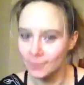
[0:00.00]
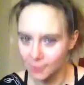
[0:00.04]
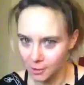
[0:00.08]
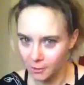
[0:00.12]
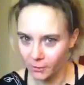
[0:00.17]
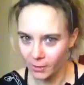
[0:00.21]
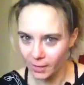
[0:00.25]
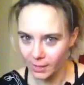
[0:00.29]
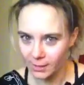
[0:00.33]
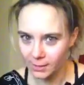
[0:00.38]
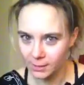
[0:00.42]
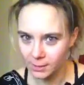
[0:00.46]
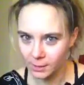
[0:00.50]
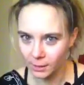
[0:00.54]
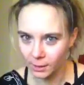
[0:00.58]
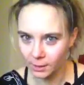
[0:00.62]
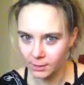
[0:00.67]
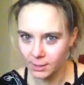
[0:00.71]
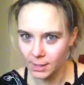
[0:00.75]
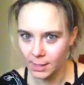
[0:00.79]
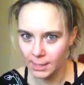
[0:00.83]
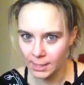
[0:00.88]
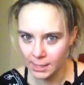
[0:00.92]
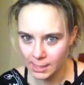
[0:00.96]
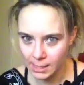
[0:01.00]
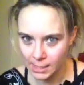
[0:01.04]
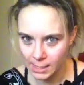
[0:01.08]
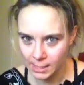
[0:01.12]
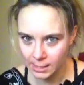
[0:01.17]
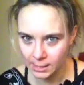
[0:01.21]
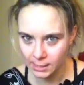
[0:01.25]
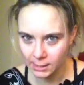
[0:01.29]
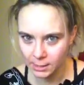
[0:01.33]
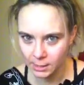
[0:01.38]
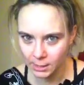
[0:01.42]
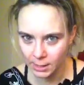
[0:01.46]
do it, because I
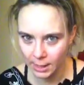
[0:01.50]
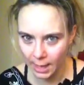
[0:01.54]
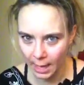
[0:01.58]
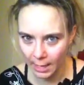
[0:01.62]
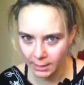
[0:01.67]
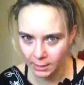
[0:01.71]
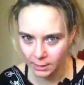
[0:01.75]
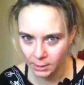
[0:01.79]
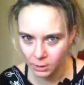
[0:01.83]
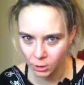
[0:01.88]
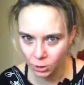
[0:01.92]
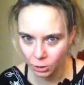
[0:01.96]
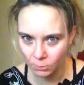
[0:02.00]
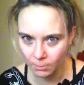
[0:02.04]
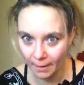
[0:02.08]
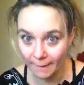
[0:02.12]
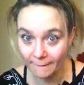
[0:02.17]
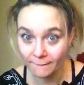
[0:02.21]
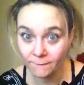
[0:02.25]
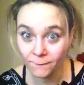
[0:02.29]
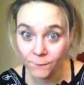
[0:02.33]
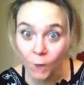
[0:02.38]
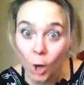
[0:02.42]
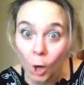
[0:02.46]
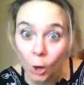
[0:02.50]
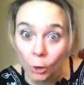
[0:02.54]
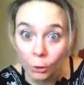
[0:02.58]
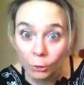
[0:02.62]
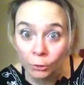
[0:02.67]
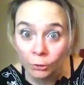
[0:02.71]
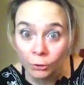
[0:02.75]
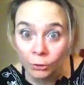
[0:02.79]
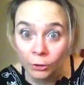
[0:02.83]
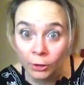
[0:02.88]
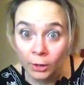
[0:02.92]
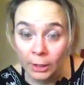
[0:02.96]
need to get to my
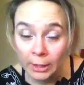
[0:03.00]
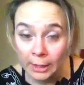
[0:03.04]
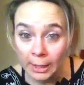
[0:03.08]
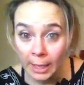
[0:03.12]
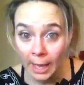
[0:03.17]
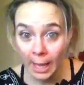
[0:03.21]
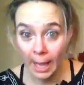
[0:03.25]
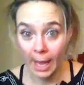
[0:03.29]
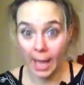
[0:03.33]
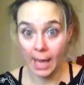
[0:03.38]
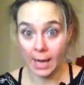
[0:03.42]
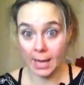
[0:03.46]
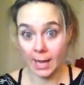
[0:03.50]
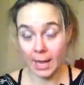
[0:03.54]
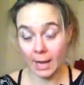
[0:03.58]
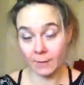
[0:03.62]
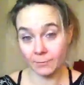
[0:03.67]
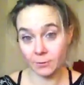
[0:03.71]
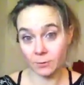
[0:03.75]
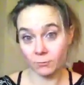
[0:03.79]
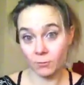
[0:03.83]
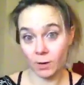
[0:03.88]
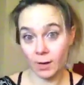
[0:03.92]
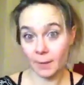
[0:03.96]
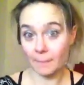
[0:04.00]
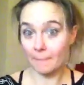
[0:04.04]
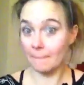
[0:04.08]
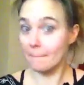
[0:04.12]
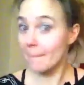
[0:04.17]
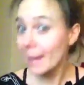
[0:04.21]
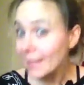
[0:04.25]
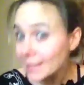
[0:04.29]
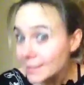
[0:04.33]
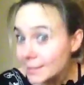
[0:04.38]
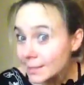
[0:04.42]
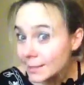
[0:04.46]
phone, and I have to write a
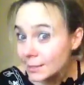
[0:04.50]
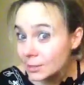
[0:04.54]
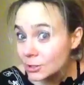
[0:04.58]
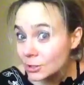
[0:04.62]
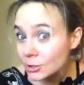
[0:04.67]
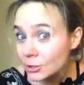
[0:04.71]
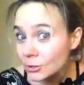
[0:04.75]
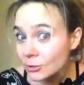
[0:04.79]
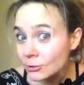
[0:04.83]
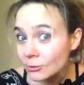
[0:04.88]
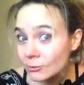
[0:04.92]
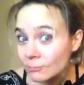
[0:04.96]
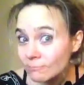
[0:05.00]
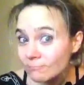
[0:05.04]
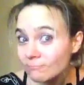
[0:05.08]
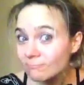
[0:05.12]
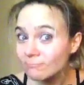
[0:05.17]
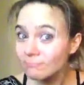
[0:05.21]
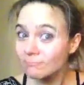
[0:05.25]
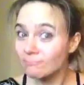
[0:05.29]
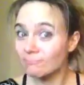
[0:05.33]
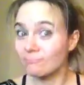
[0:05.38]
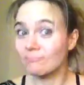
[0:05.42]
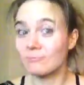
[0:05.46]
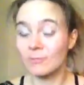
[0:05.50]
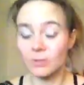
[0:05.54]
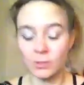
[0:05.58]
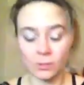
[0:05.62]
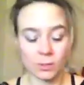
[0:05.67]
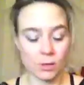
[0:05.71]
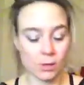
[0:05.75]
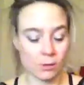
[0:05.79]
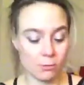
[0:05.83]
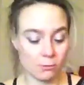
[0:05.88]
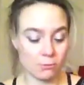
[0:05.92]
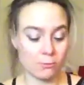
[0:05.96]
message.
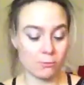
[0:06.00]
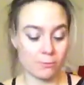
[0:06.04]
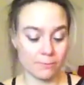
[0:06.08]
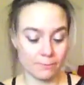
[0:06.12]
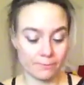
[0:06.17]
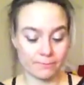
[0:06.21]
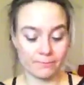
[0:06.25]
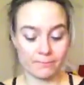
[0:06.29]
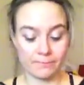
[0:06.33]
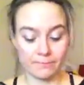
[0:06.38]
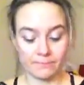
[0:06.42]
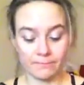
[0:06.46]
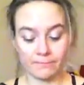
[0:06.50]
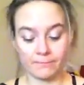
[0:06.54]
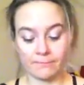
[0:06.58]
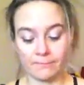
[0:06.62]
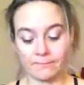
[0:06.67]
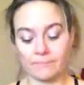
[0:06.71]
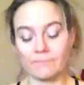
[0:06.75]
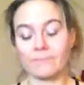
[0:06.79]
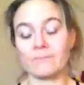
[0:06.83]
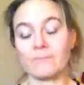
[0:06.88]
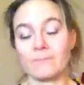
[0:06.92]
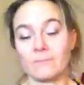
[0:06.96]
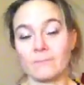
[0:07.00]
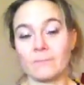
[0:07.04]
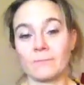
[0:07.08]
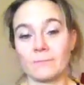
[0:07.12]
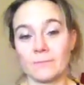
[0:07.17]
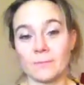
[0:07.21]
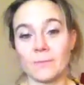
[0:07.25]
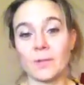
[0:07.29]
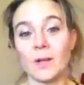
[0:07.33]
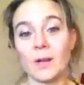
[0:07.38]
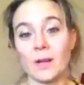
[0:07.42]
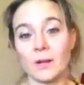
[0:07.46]
So,
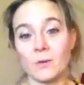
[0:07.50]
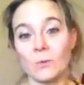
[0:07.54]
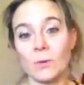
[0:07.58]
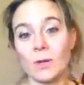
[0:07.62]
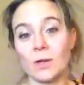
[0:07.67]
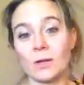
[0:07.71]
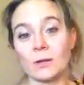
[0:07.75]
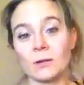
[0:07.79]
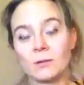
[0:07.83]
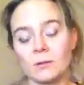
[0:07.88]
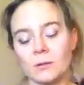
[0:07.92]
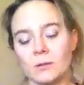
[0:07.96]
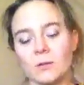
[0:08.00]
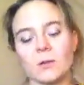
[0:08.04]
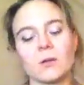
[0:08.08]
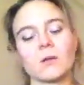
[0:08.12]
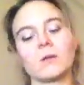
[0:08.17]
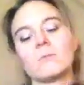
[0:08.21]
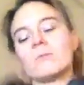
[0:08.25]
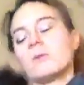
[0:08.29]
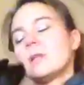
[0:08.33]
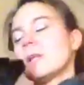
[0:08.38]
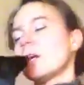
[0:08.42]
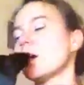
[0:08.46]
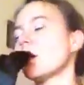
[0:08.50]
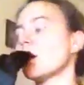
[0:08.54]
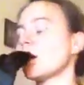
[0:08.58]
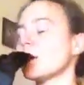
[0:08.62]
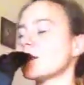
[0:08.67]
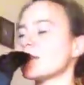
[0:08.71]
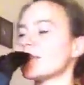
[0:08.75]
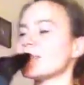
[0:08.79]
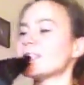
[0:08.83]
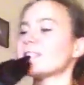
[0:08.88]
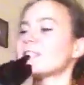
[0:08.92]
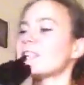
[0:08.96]
I will. God, I'm really hot
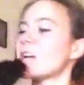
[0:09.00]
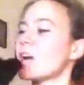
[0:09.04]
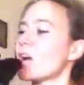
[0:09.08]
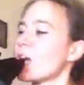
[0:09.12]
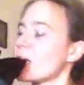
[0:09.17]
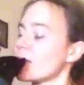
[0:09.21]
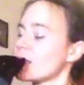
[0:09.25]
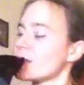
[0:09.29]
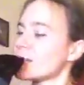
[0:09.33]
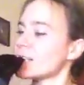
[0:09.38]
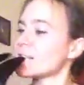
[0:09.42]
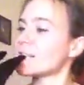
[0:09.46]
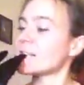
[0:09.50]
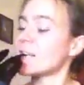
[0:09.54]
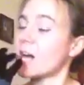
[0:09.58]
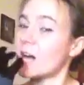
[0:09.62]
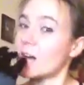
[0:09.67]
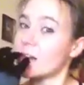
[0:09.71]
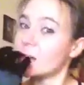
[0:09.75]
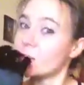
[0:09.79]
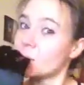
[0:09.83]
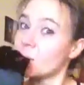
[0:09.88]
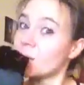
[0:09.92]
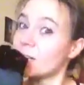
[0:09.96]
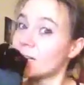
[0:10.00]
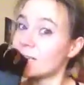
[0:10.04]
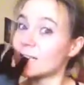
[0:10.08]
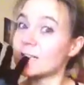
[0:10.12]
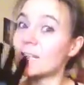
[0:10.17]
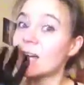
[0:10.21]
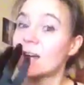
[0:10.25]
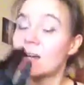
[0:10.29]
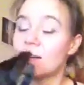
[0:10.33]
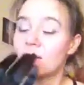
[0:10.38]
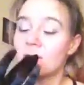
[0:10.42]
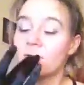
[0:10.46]
on these, though. I
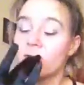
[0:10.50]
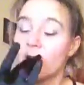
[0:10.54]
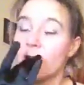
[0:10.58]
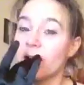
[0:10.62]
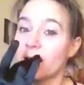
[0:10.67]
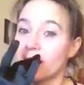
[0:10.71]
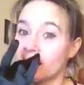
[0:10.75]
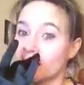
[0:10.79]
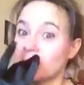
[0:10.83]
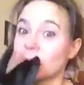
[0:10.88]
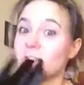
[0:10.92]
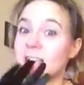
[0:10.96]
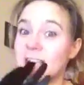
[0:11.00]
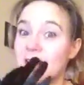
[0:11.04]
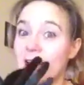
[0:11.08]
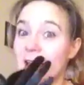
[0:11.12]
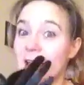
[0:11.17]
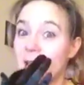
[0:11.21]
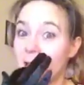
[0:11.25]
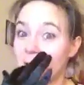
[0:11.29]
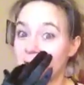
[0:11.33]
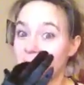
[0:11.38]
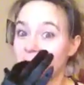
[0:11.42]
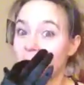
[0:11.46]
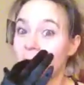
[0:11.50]
will find a way